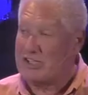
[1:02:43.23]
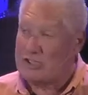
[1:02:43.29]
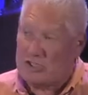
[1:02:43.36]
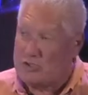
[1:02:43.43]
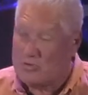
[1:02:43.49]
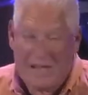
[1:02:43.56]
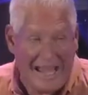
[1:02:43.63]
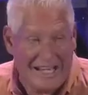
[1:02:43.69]
actually,
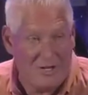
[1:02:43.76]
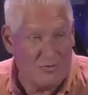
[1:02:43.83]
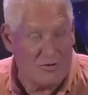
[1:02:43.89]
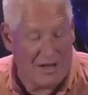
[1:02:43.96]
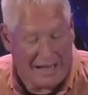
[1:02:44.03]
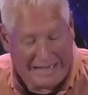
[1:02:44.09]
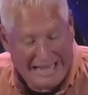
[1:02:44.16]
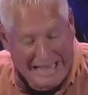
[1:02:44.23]
you can know
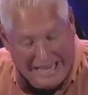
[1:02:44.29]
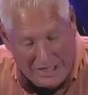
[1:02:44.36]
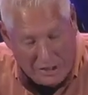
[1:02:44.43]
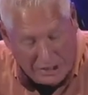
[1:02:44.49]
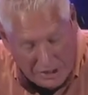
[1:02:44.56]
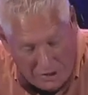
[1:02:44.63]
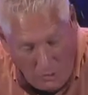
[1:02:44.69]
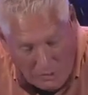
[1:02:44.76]
God and
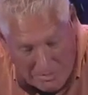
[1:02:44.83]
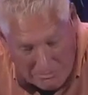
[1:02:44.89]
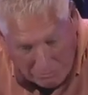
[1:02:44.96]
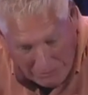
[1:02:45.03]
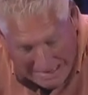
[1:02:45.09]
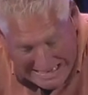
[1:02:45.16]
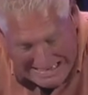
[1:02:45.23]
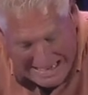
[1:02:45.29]
you can know
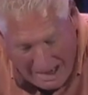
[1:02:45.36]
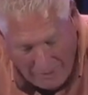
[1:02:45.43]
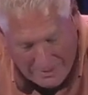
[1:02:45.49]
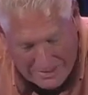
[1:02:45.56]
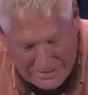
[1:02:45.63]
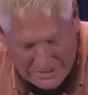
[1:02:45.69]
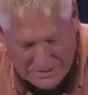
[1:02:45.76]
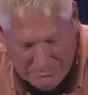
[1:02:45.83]
him right now
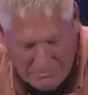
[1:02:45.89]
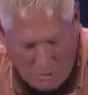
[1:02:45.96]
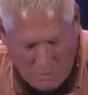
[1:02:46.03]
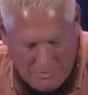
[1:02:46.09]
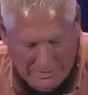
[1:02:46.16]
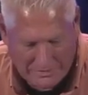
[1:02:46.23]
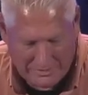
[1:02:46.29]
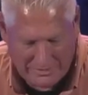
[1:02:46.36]
in this
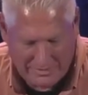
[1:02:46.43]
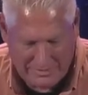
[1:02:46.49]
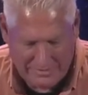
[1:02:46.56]
moment.